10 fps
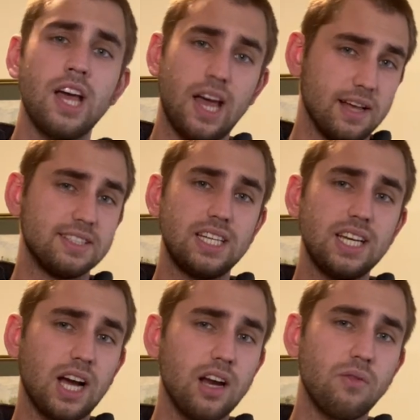and seeing
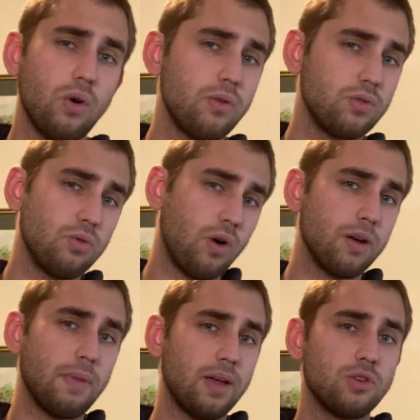kind of what you want to
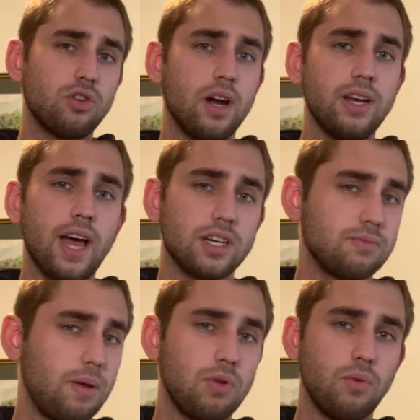maybe try next.
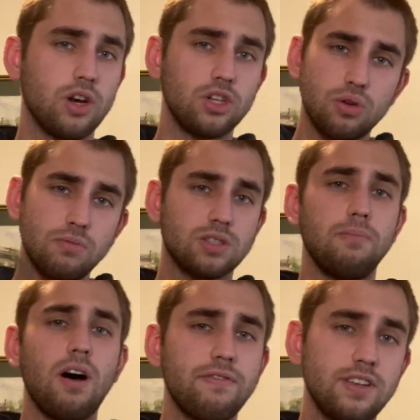Maybe you want to do some
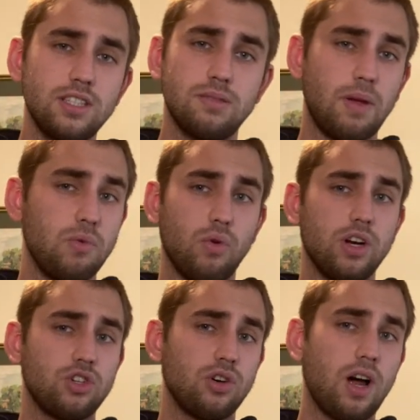muffins, maybe you want
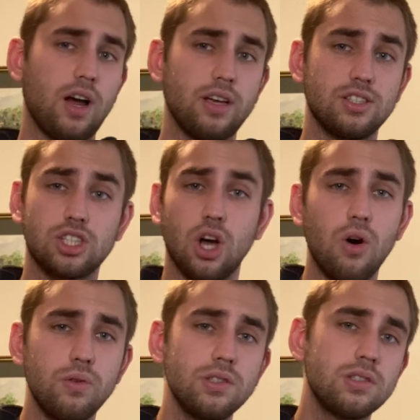to try
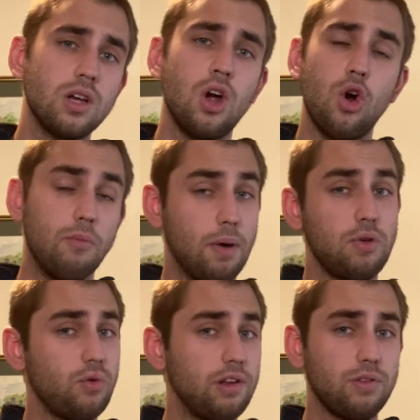scones, Maybe
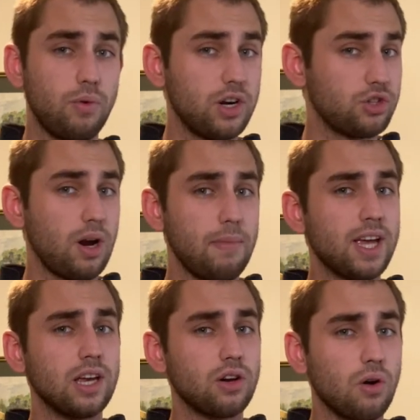you even want to try
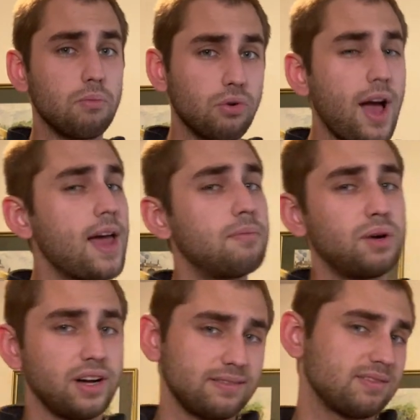making your own bread,
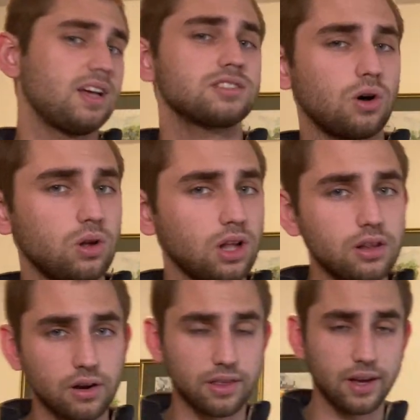but that's a whole
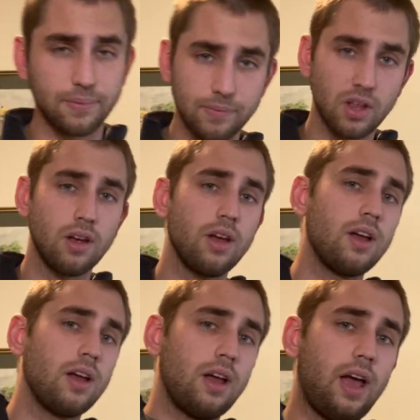other thing.
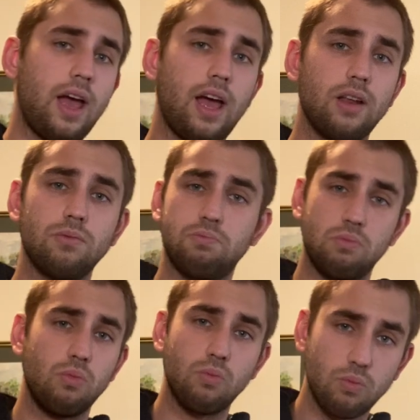And
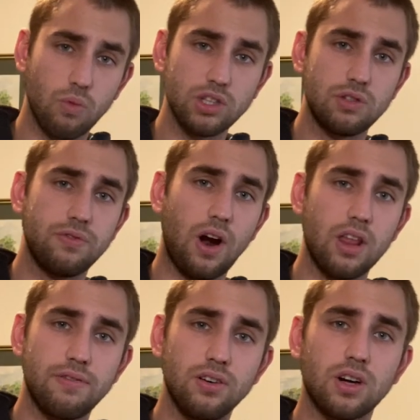once you
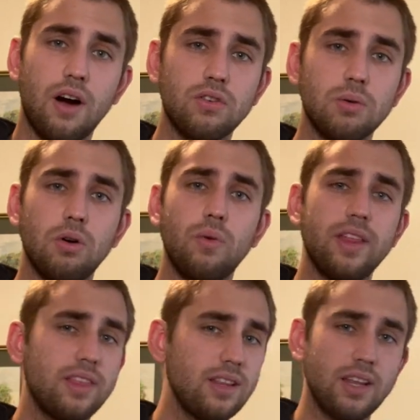finally feel comfortable
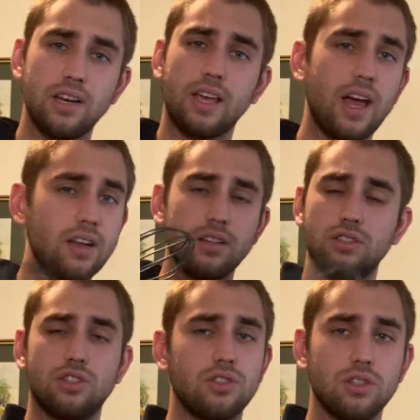with it, then again,
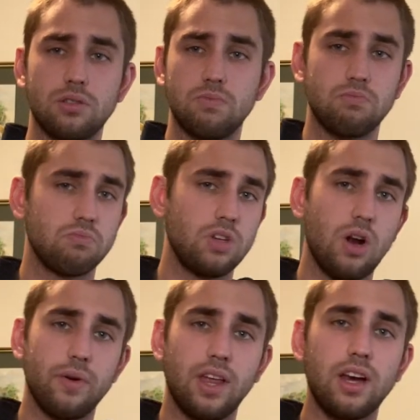it's just, you know,
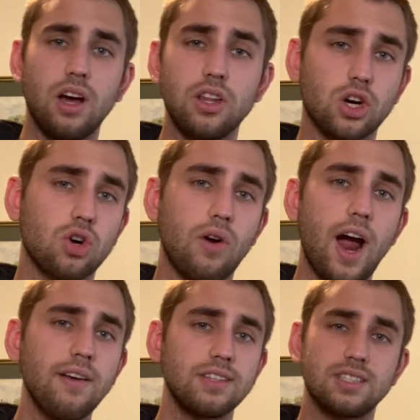with any other craft, it's